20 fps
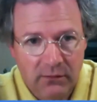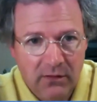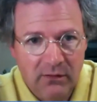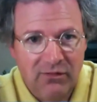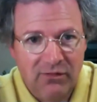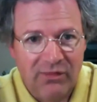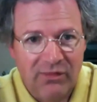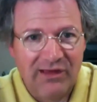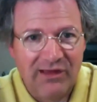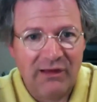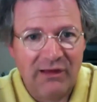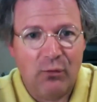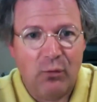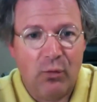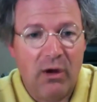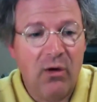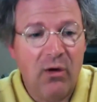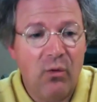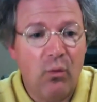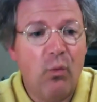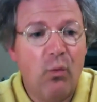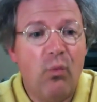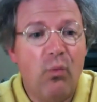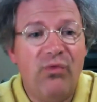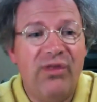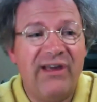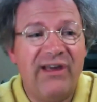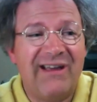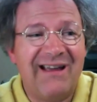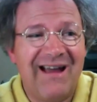
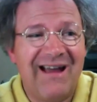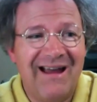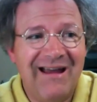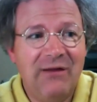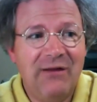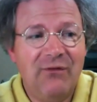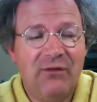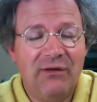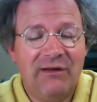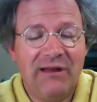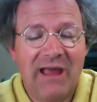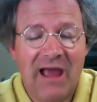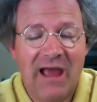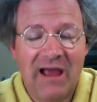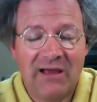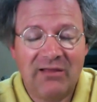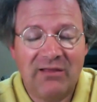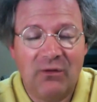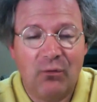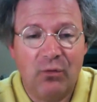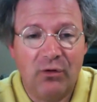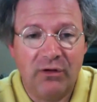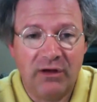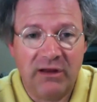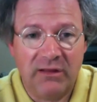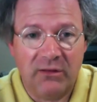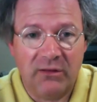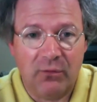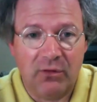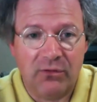the kind of attack that we're
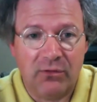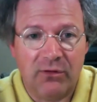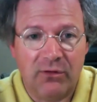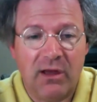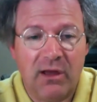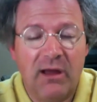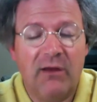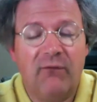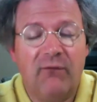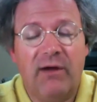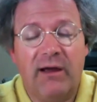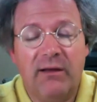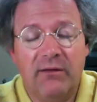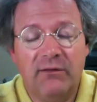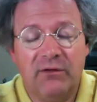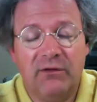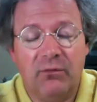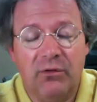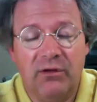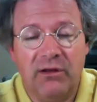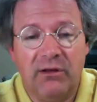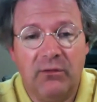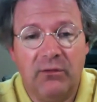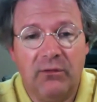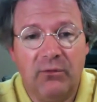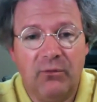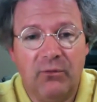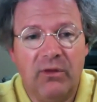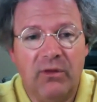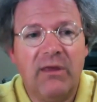dealing with, or the kind of violence that we're
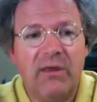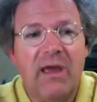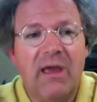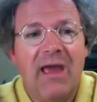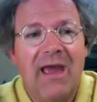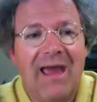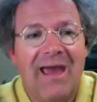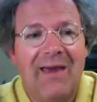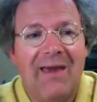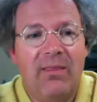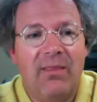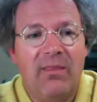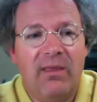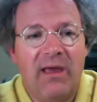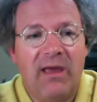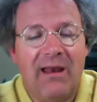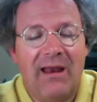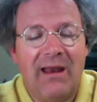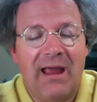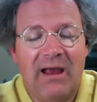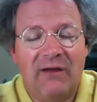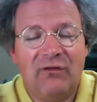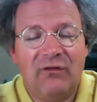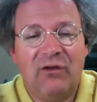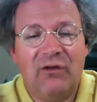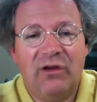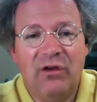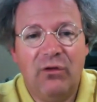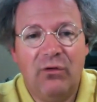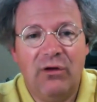dealing with, and then
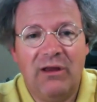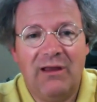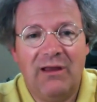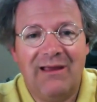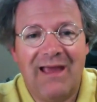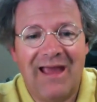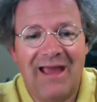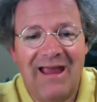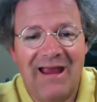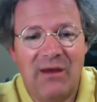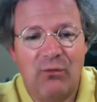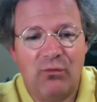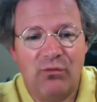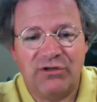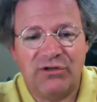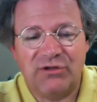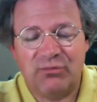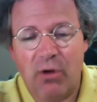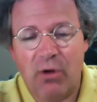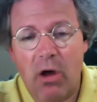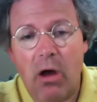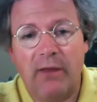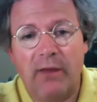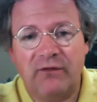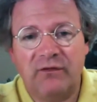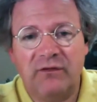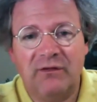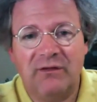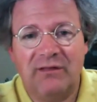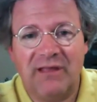executing a
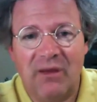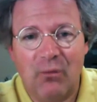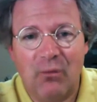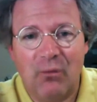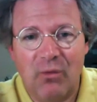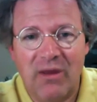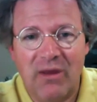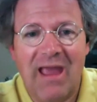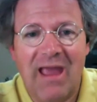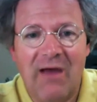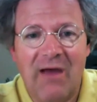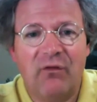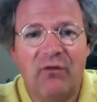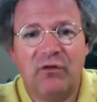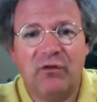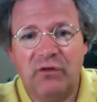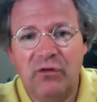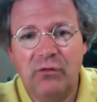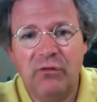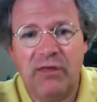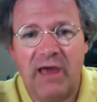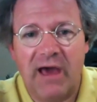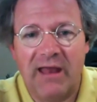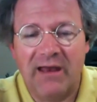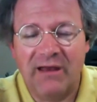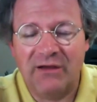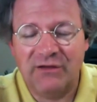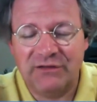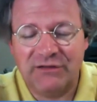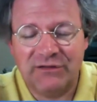response that we have to that
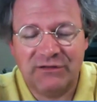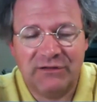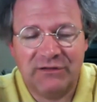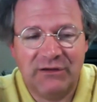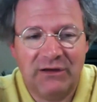is